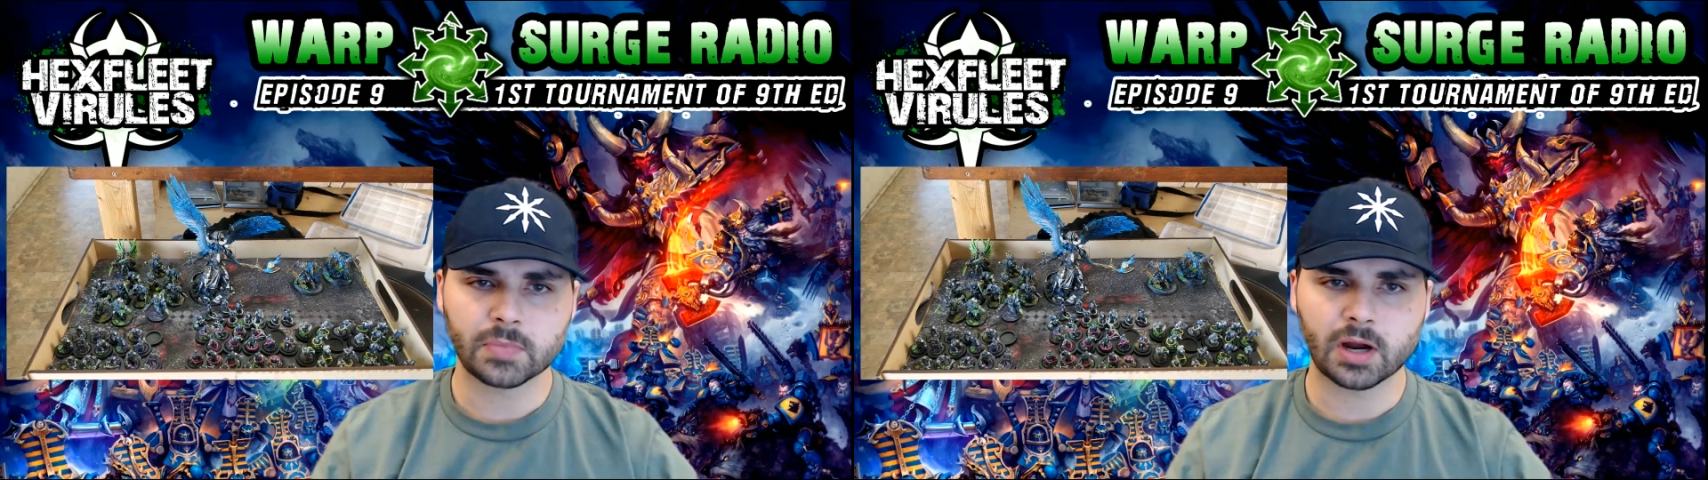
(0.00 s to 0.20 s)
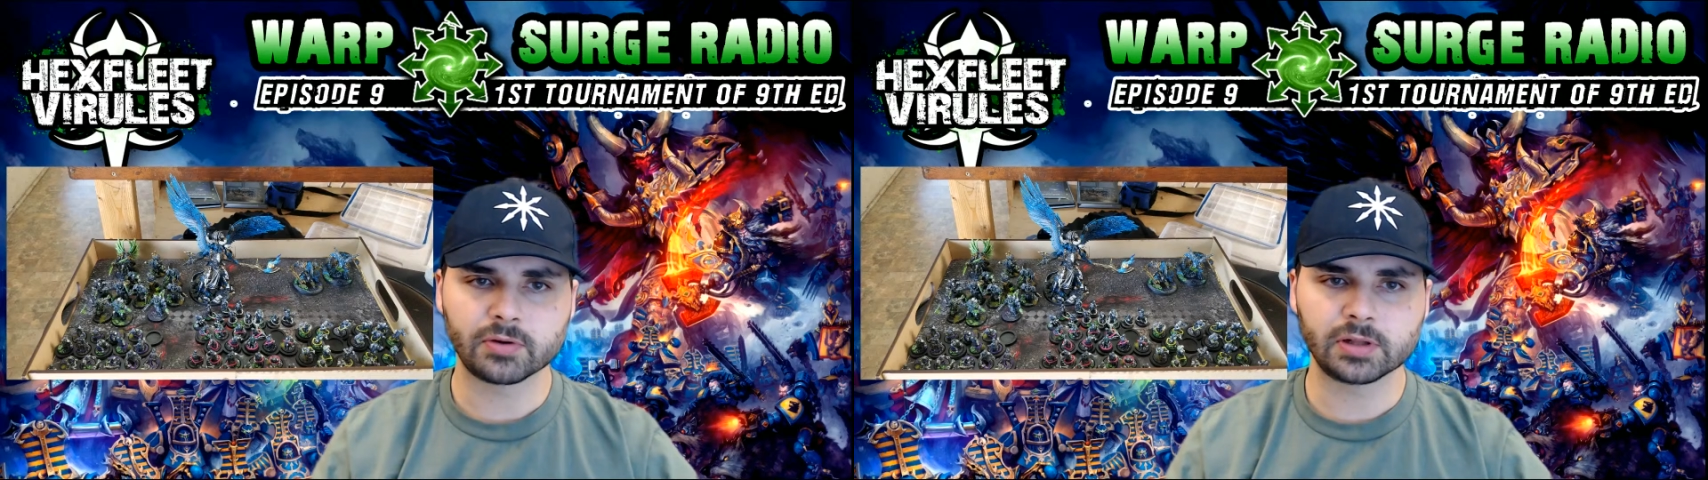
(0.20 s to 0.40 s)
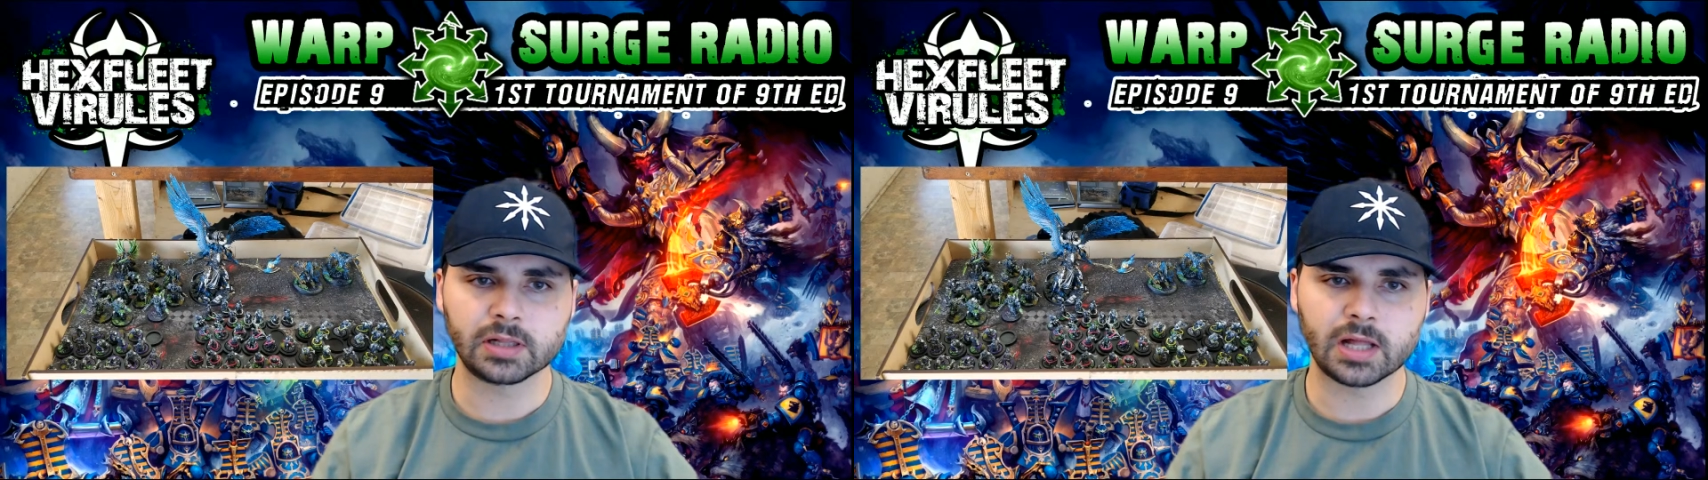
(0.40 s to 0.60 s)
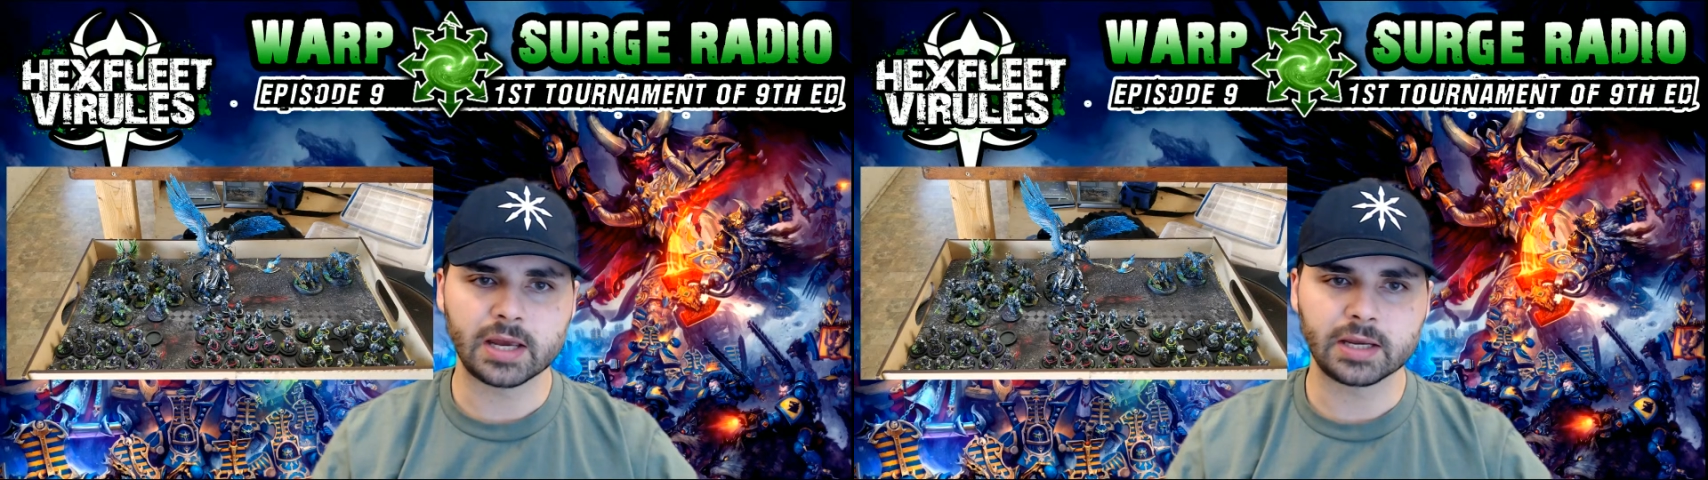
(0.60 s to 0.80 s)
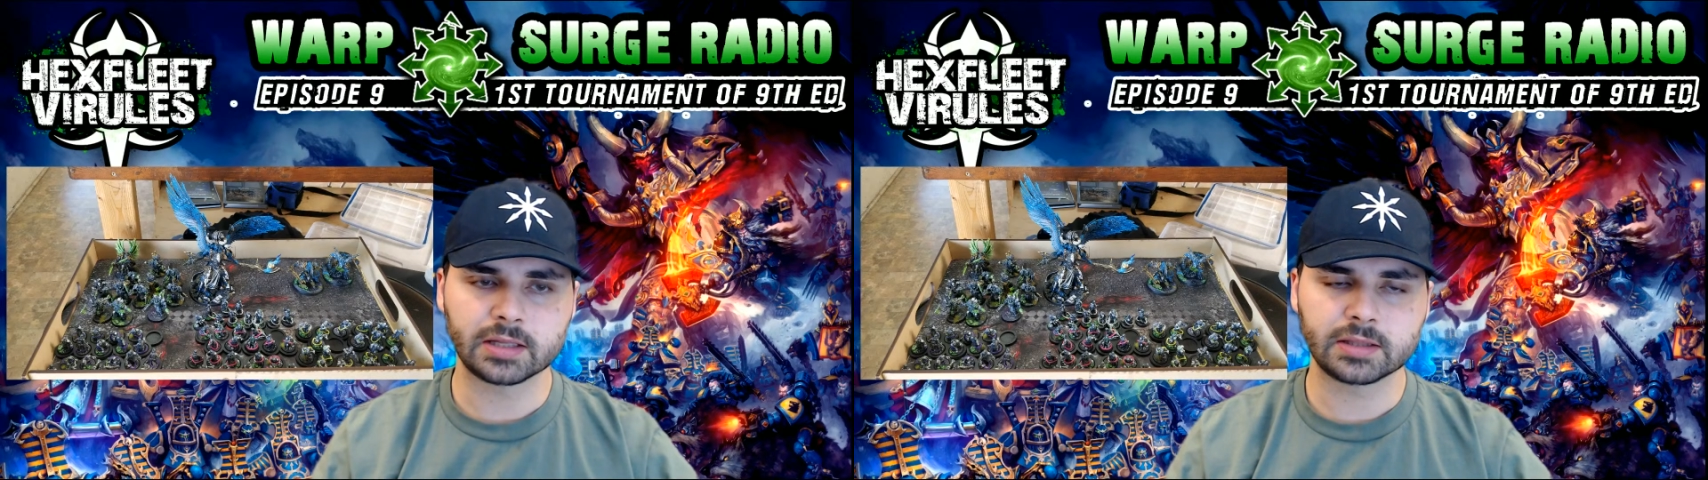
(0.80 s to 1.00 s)
really
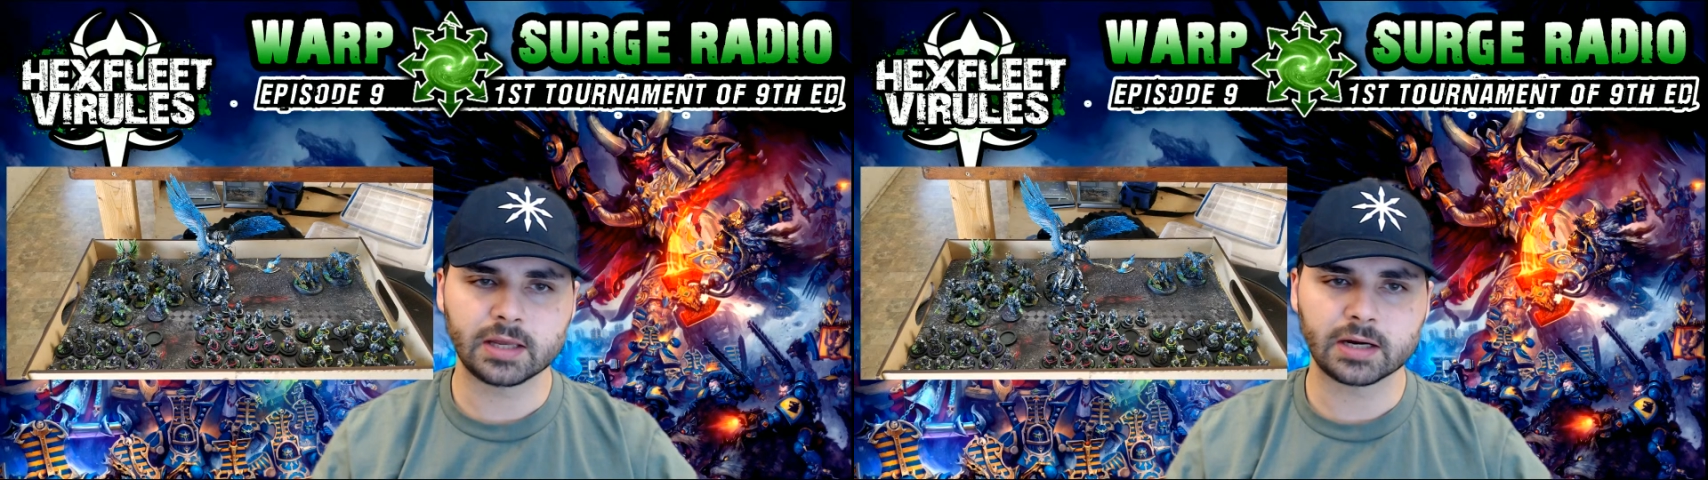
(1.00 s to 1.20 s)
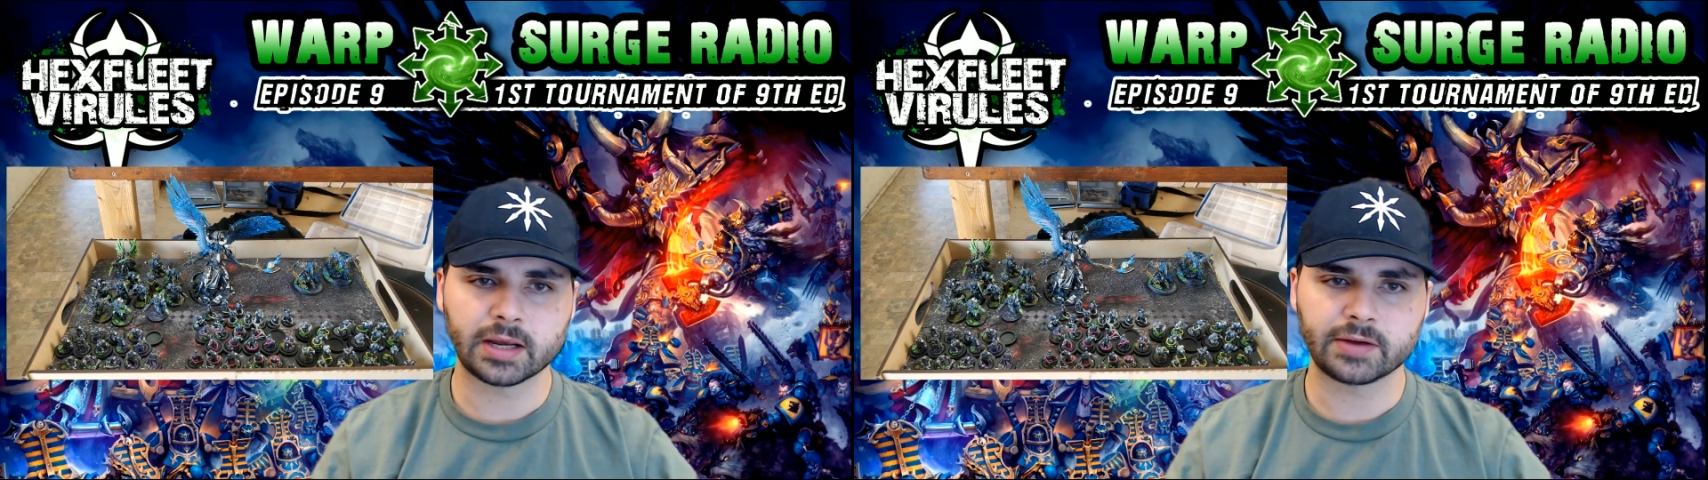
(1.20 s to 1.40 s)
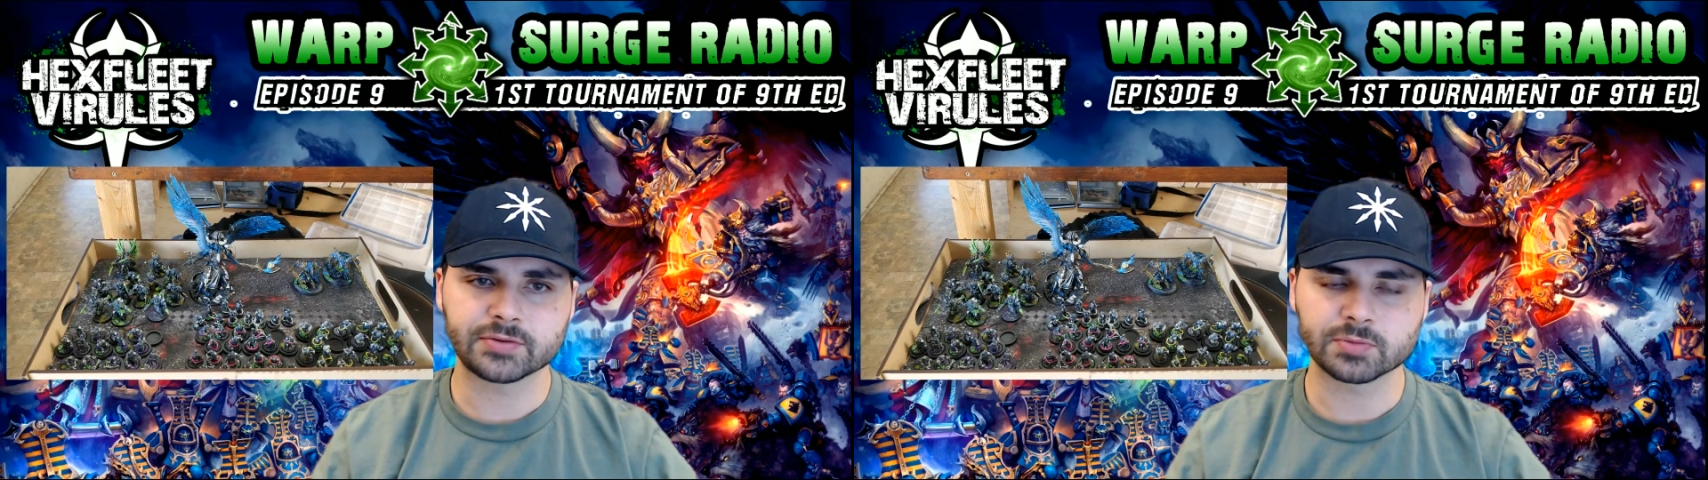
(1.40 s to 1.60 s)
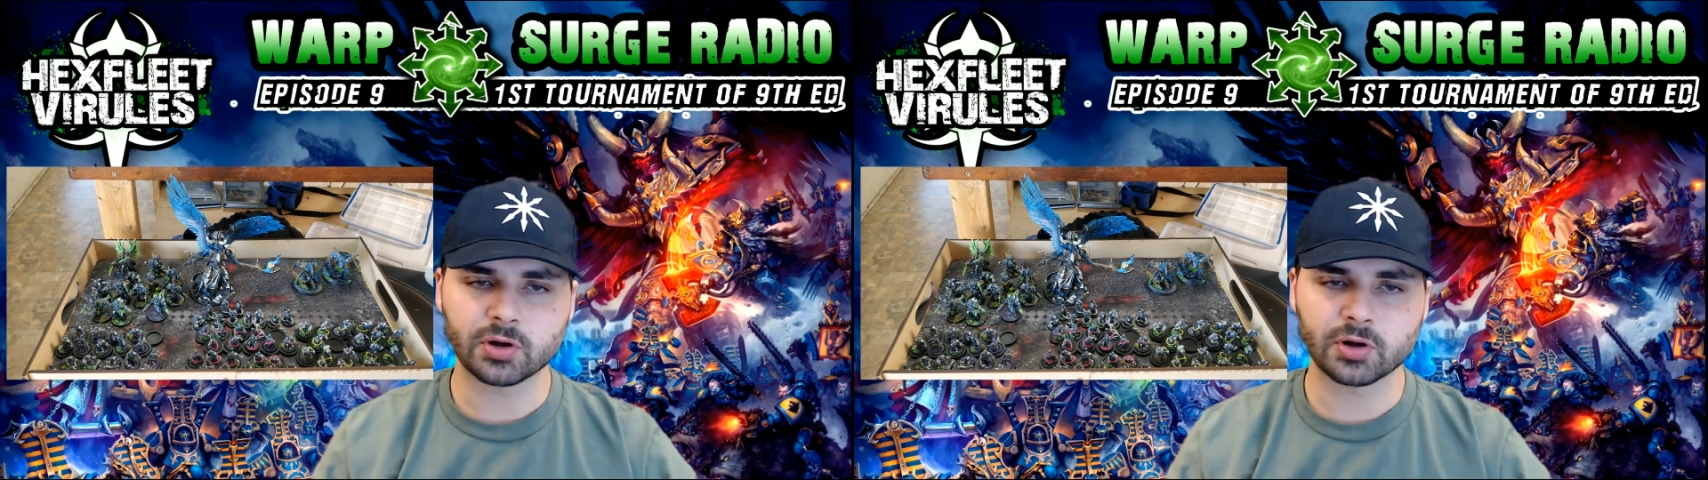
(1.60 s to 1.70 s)
like, and then I have some